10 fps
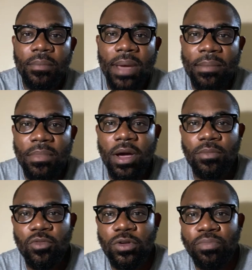My
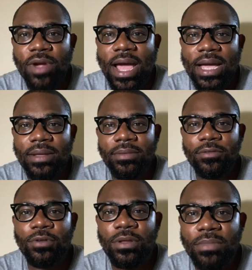mom would brag
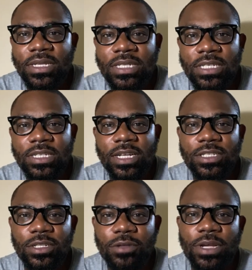with my sister
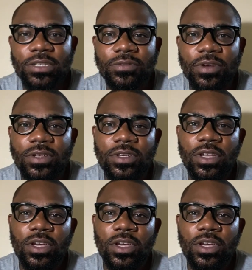to the rest of us.